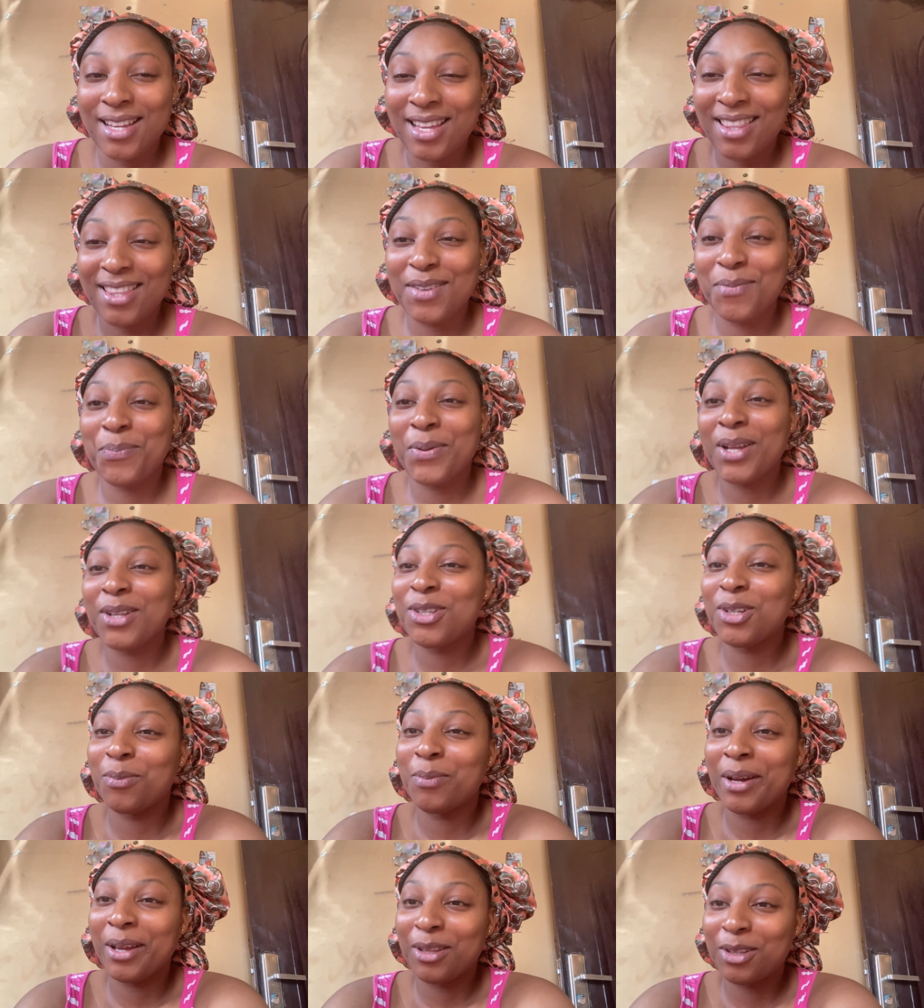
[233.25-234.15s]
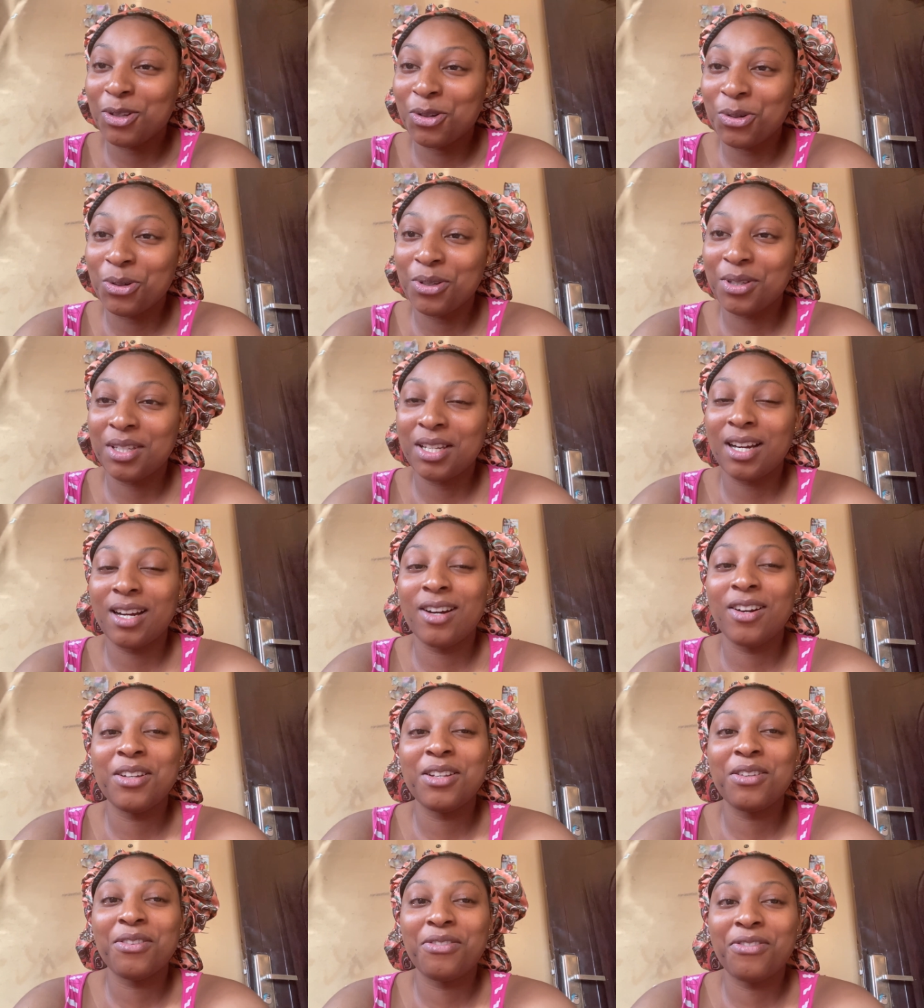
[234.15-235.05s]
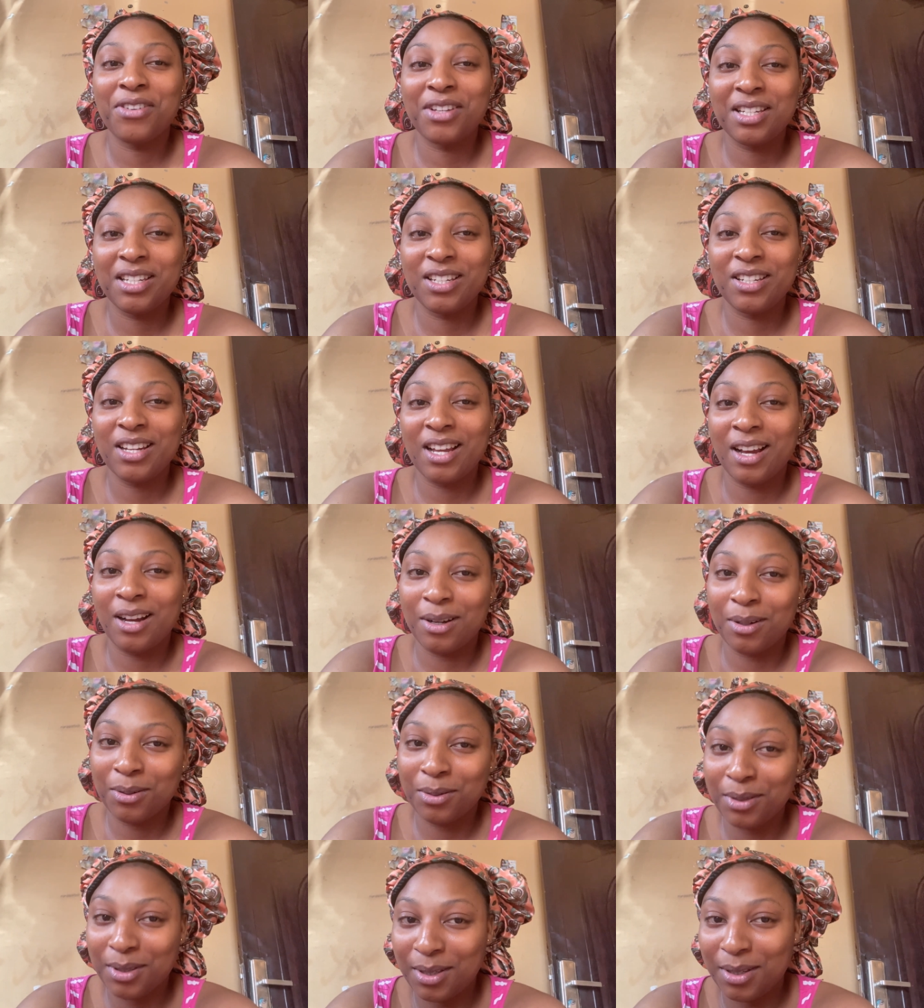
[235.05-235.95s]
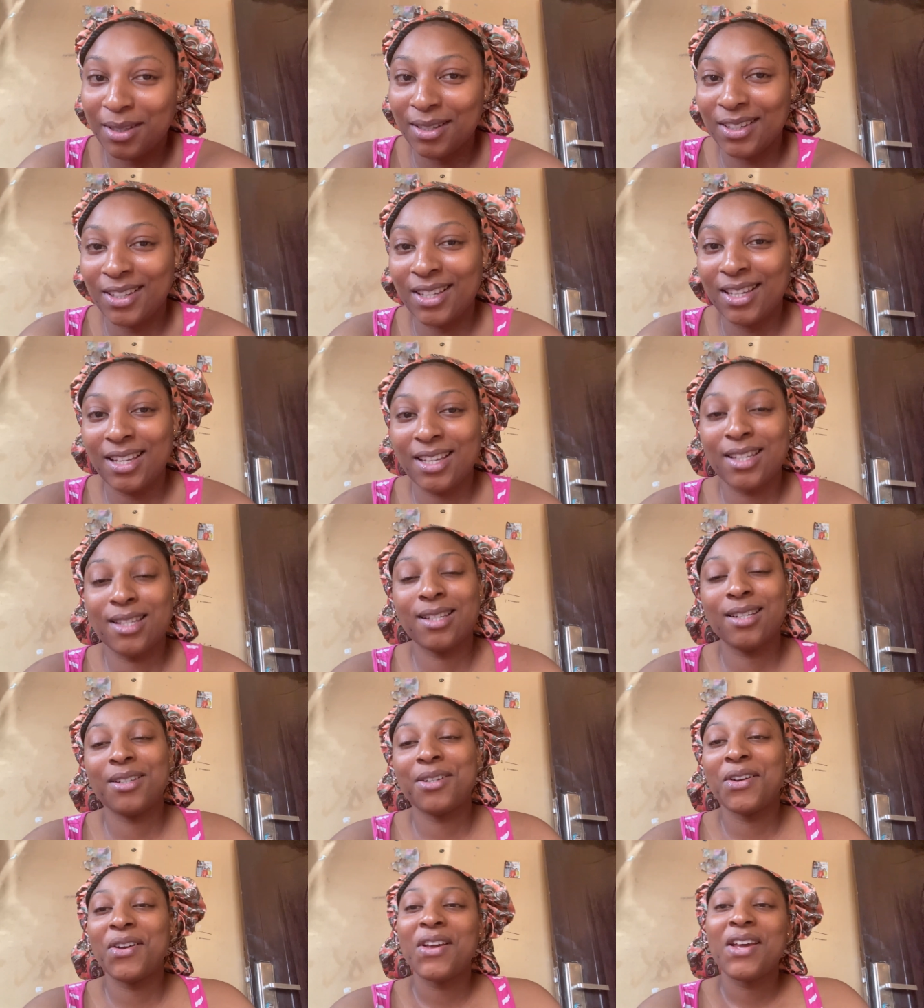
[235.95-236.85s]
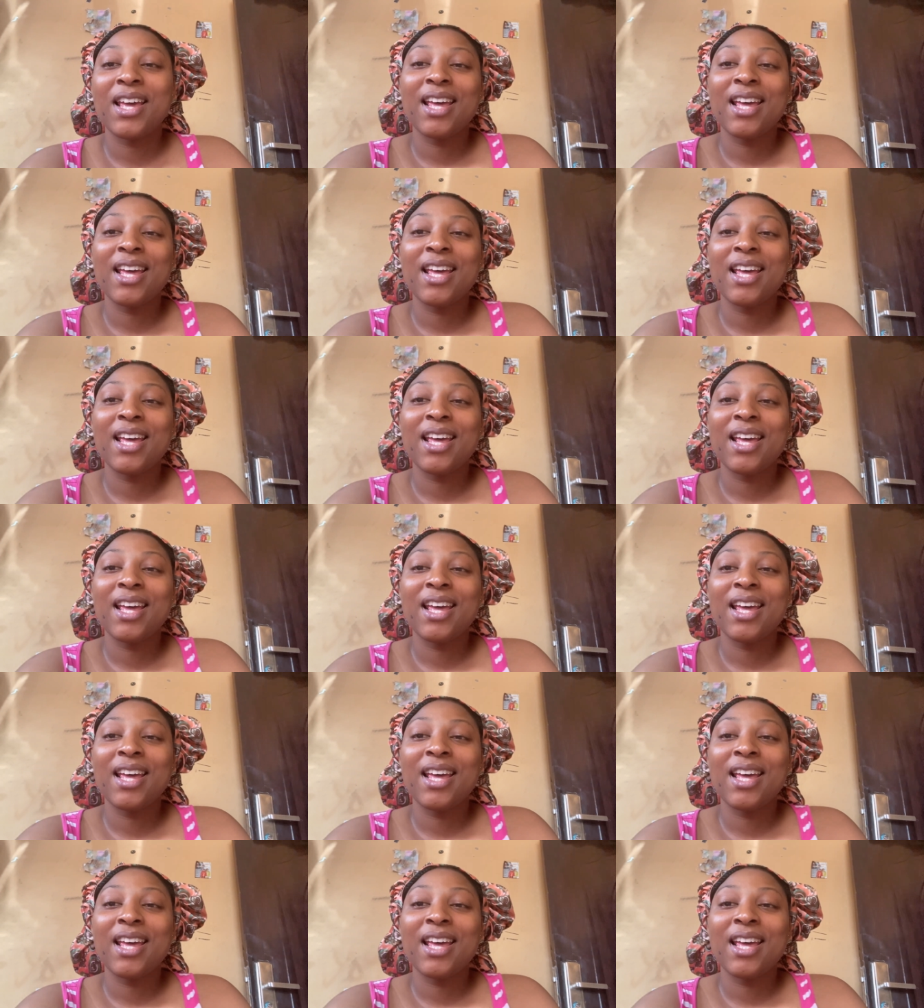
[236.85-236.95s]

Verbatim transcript: the paint on my toes are already fading out okay so